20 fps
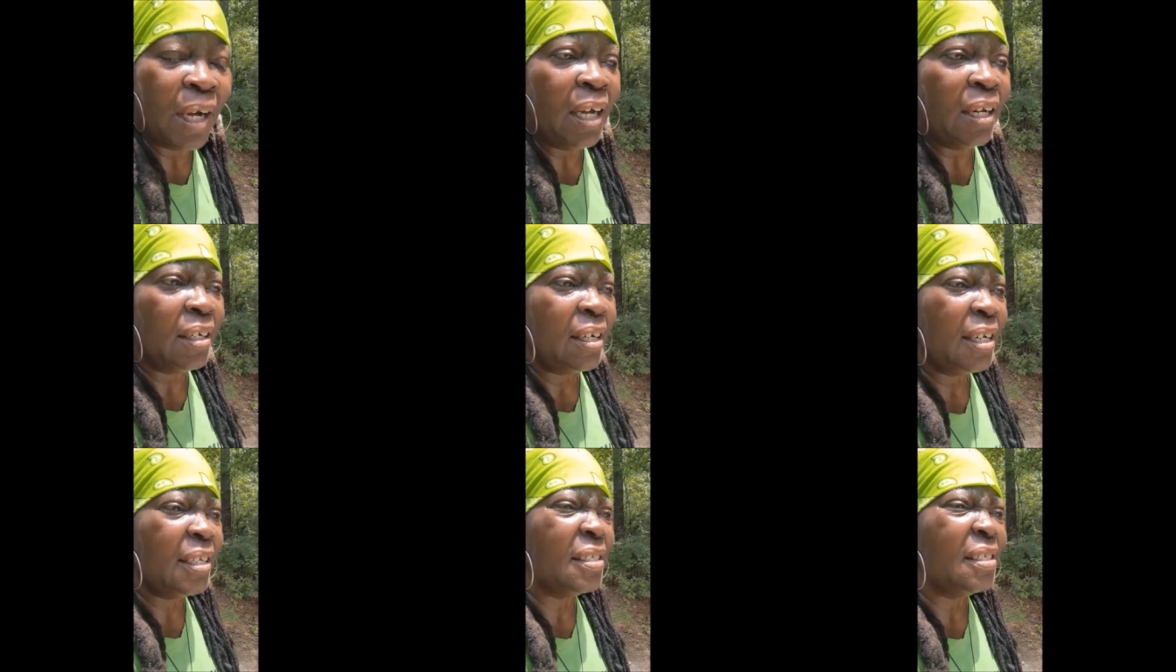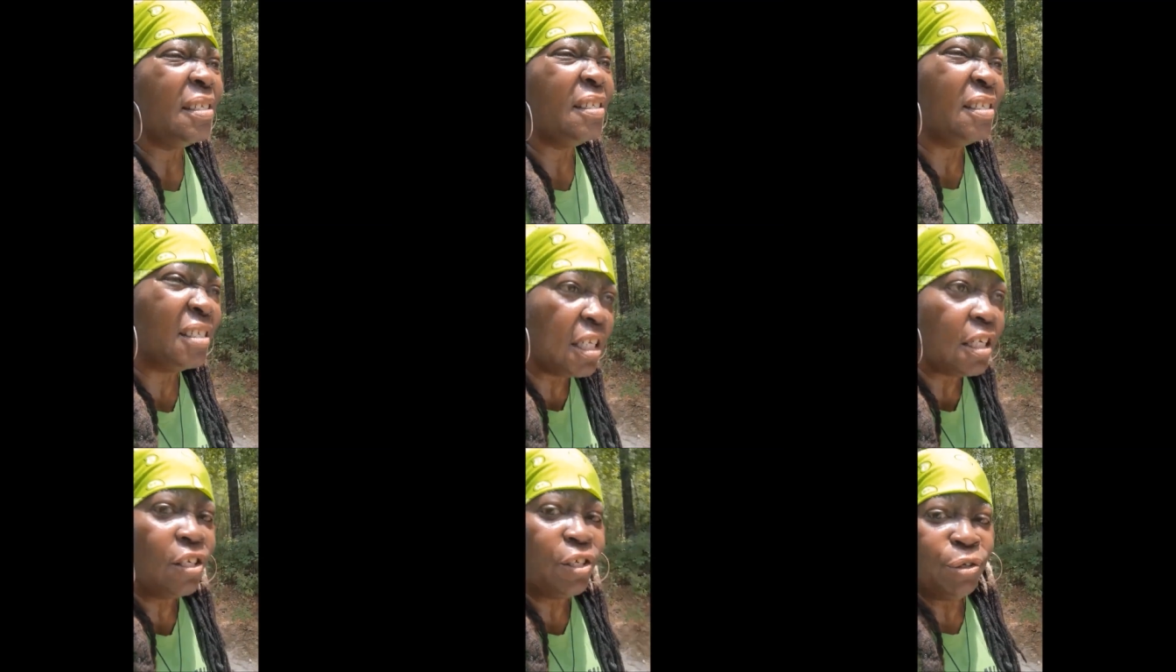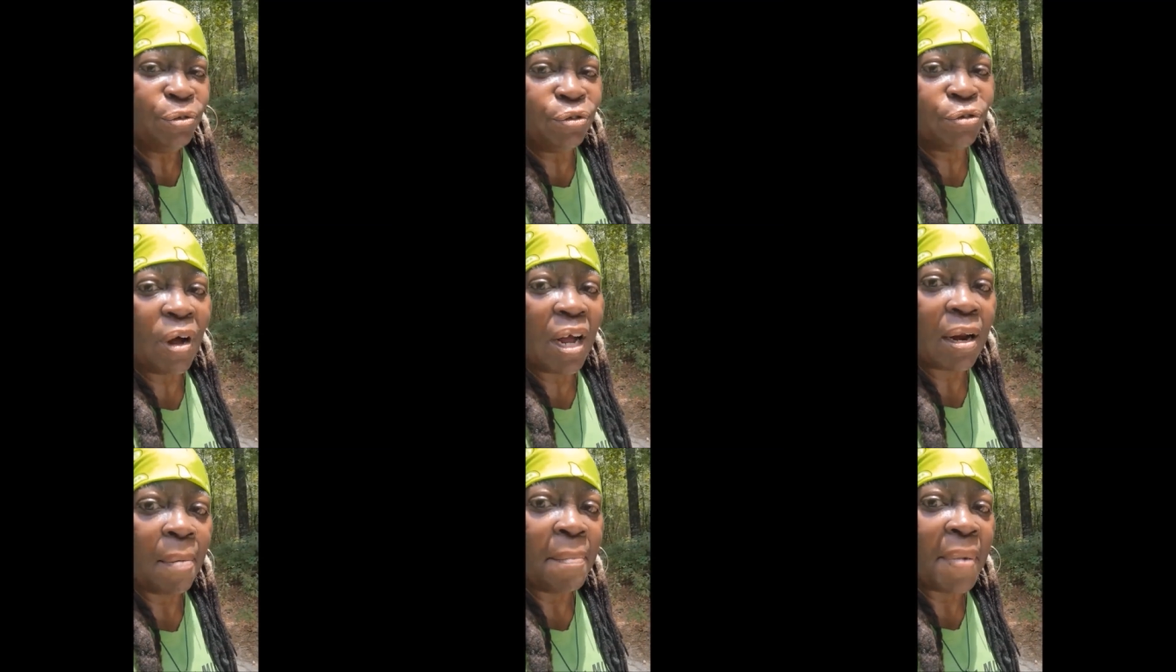Let's see you try
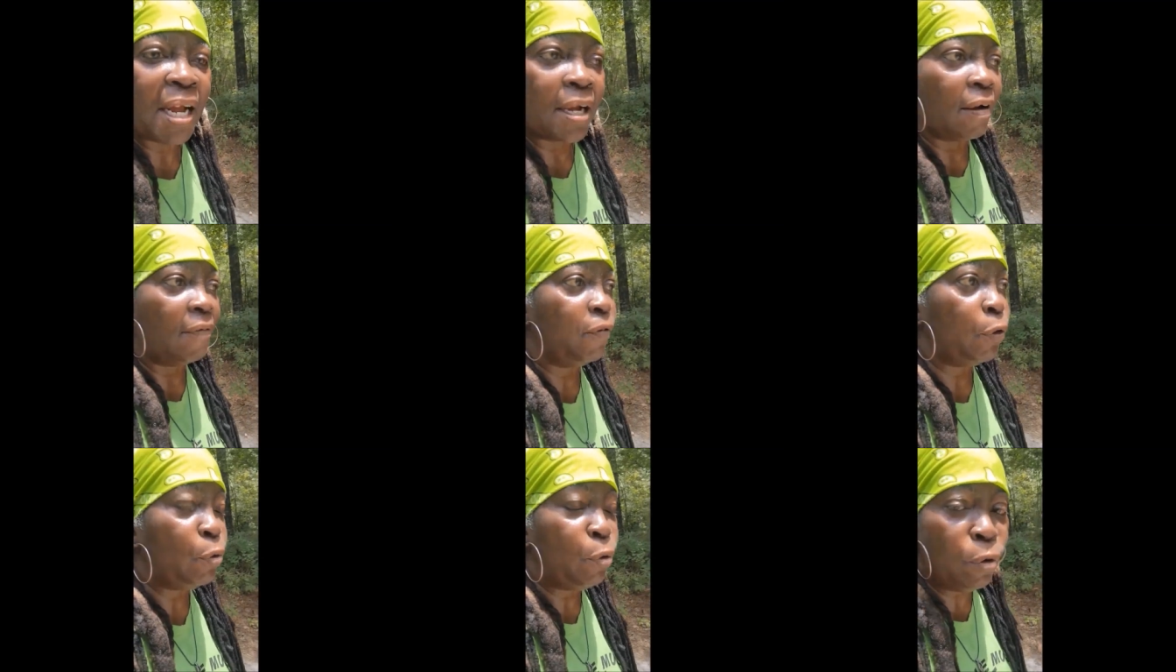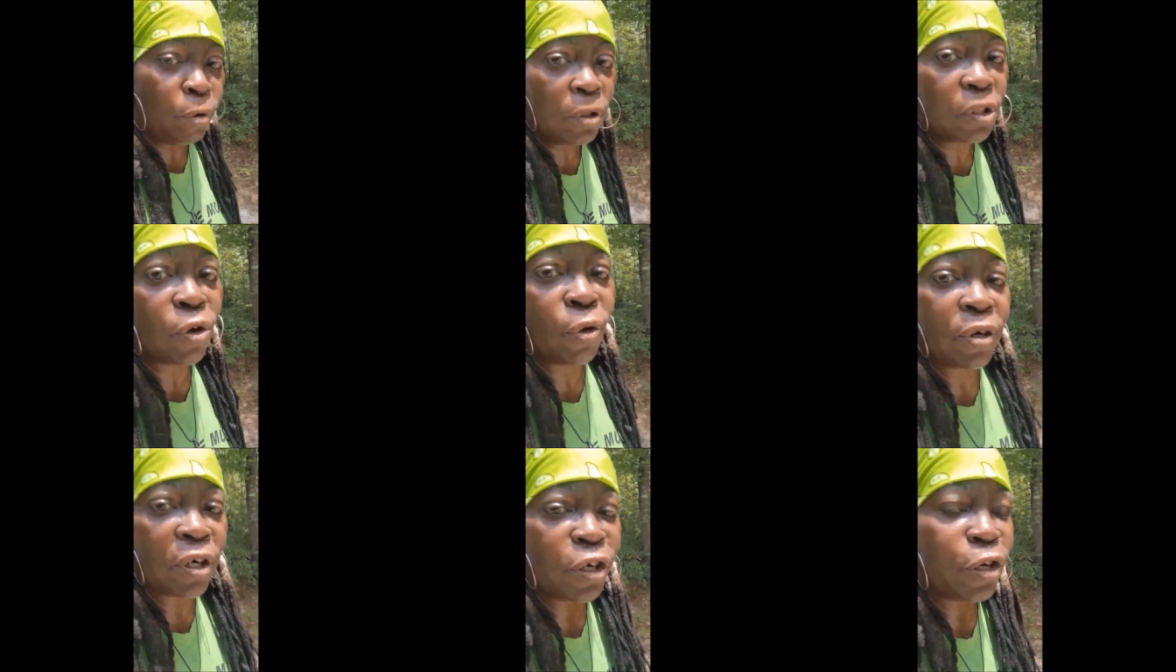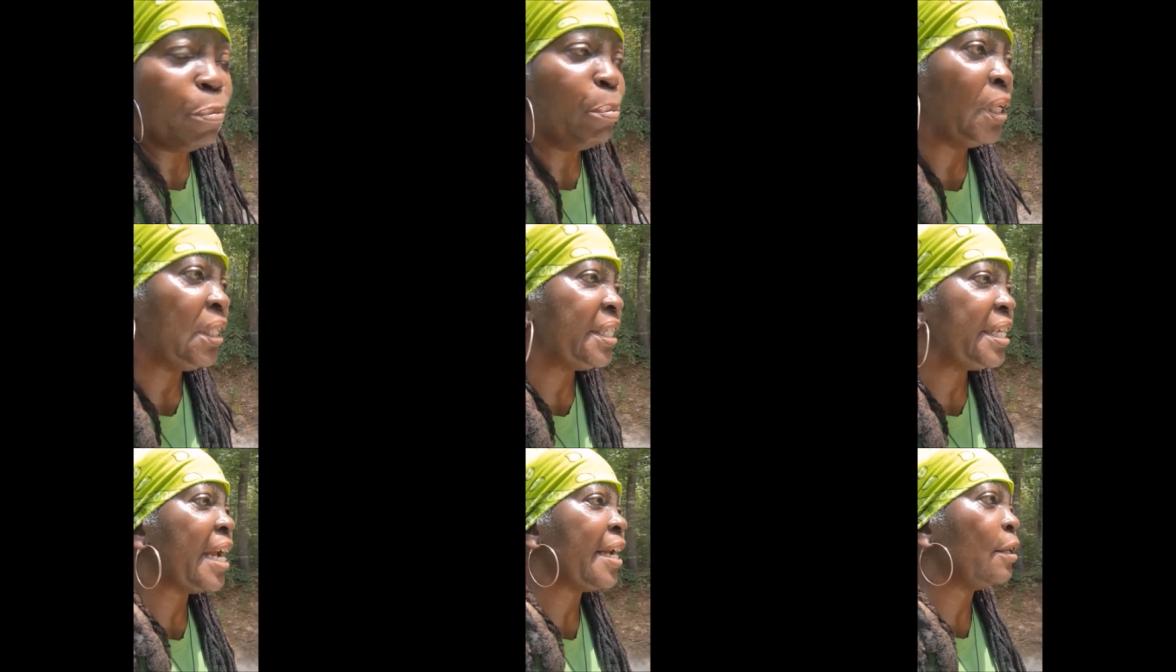to make a fool. Who's going to
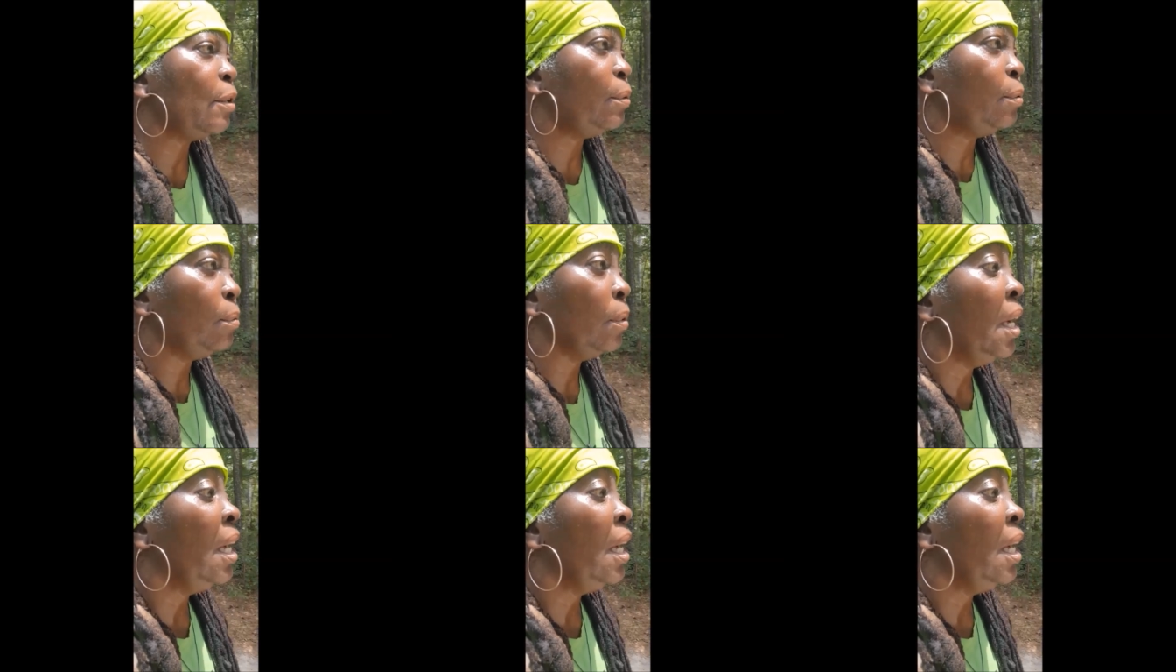humiliate who?